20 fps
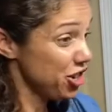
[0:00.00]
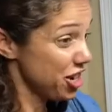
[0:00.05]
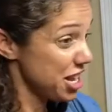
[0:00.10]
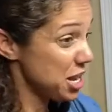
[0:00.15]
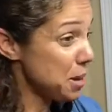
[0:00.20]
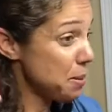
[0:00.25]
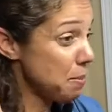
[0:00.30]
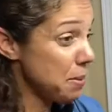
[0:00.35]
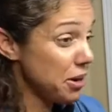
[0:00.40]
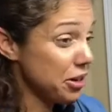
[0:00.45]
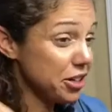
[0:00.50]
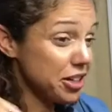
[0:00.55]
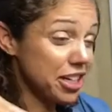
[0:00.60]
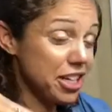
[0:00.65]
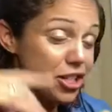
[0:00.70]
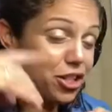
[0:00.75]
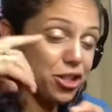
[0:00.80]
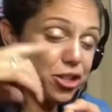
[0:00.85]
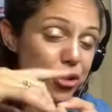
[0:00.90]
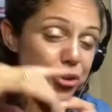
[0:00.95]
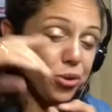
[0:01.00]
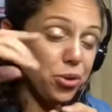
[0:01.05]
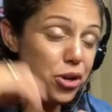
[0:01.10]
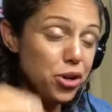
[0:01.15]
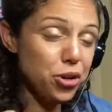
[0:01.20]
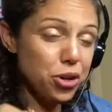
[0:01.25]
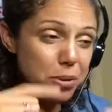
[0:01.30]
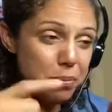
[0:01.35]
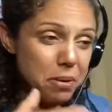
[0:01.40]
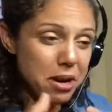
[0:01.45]
in America too.
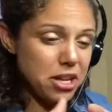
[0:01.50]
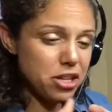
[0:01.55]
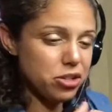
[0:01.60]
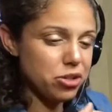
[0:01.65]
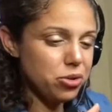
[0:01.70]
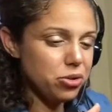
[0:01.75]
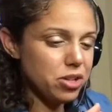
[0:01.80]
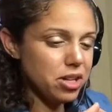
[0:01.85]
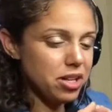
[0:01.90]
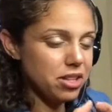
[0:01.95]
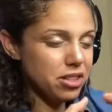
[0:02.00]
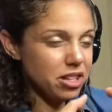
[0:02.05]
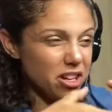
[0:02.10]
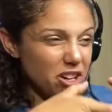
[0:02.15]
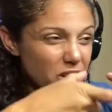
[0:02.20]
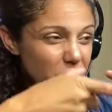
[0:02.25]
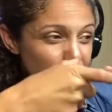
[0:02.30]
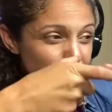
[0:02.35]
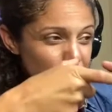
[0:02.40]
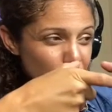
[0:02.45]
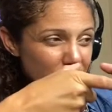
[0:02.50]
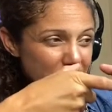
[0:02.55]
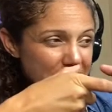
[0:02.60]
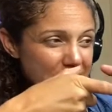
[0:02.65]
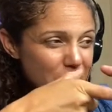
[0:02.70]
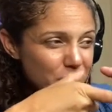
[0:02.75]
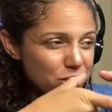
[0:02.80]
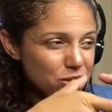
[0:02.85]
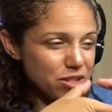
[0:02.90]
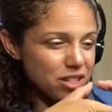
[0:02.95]
You can buy tuna. They are
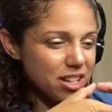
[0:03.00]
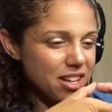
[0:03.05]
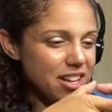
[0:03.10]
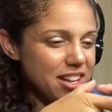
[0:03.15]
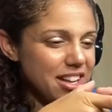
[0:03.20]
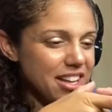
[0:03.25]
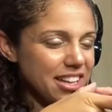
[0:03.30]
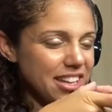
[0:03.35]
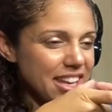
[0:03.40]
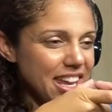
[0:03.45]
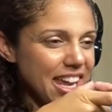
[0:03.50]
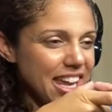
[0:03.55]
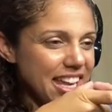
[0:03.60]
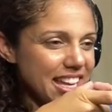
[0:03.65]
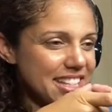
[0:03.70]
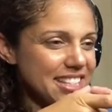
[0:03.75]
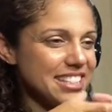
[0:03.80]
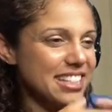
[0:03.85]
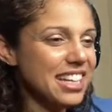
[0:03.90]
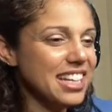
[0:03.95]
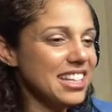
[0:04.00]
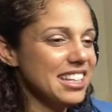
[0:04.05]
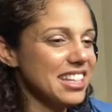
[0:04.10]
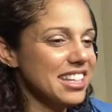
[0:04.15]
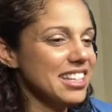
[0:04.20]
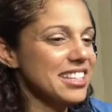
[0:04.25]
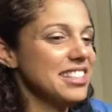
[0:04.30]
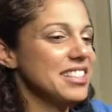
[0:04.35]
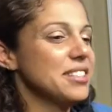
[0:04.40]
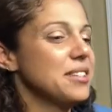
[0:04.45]
round cans like
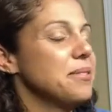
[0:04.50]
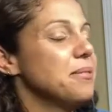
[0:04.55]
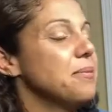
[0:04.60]
this.